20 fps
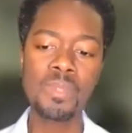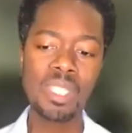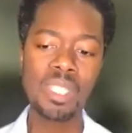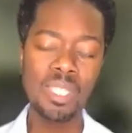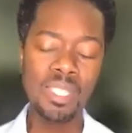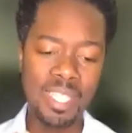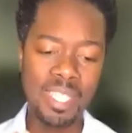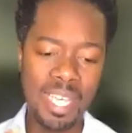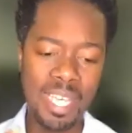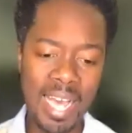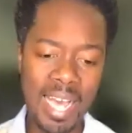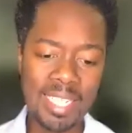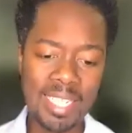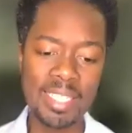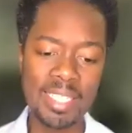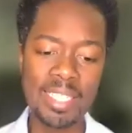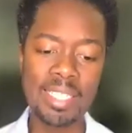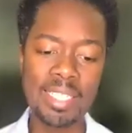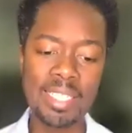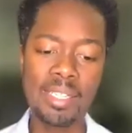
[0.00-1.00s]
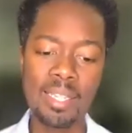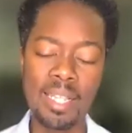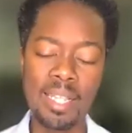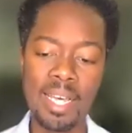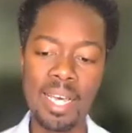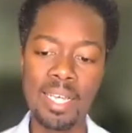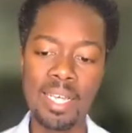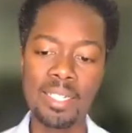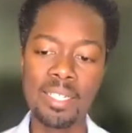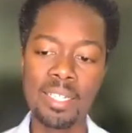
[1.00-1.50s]
the idea
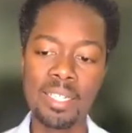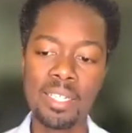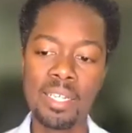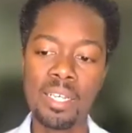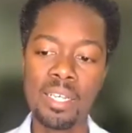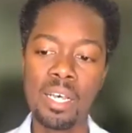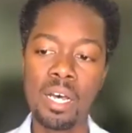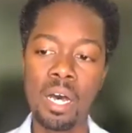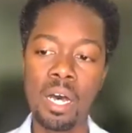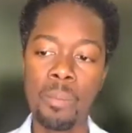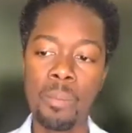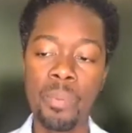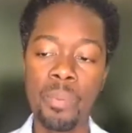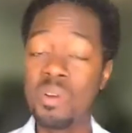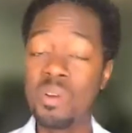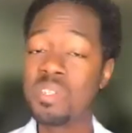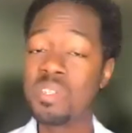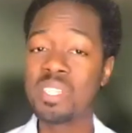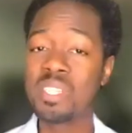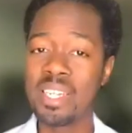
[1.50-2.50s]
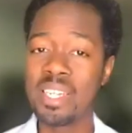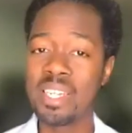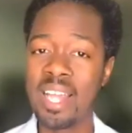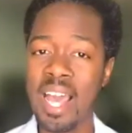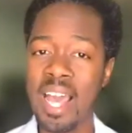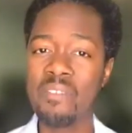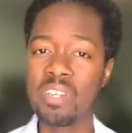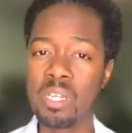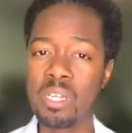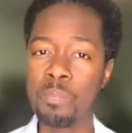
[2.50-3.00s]
that a person can
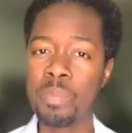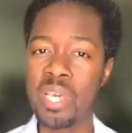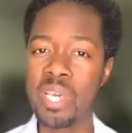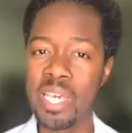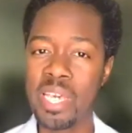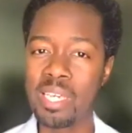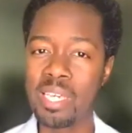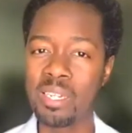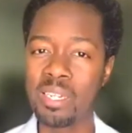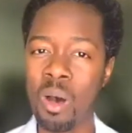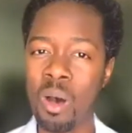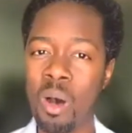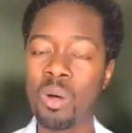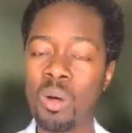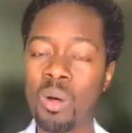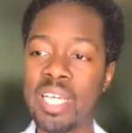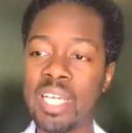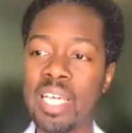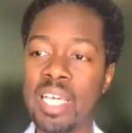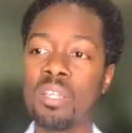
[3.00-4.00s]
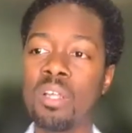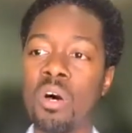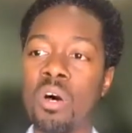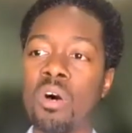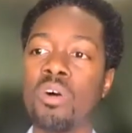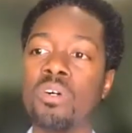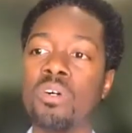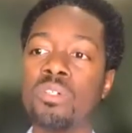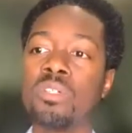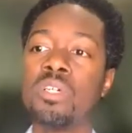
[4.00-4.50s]
have an opinion all day
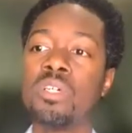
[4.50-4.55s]
long,